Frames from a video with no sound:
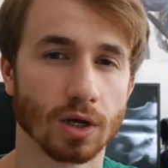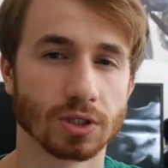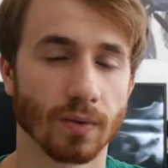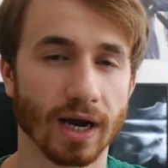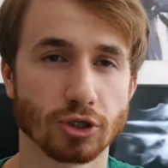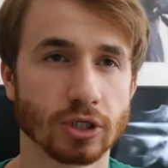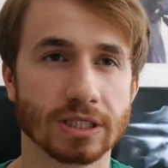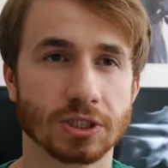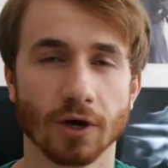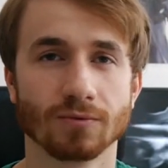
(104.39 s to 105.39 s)
so I
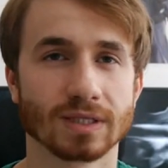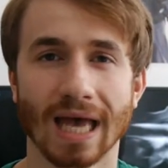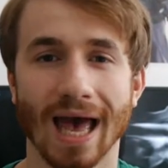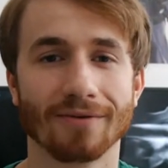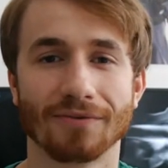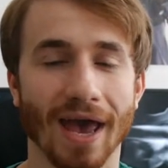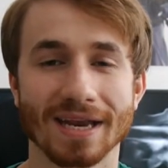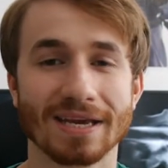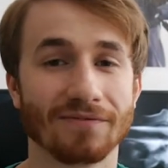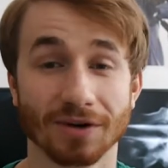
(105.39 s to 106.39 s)
actually don't have
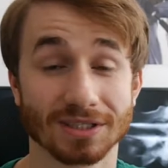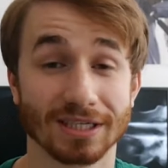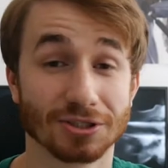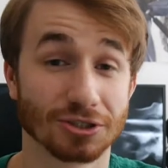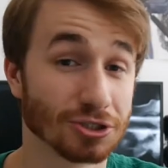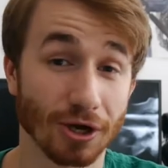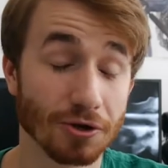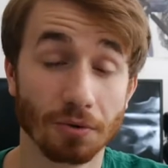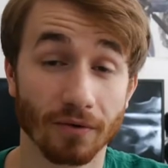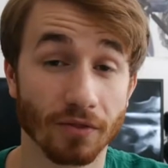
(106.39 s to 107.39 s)
any footage to show
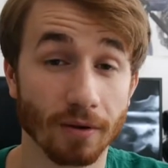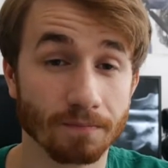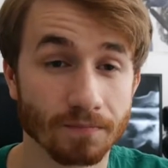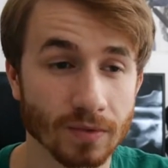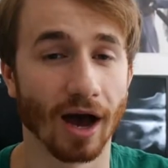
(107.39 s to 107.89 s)
you of them.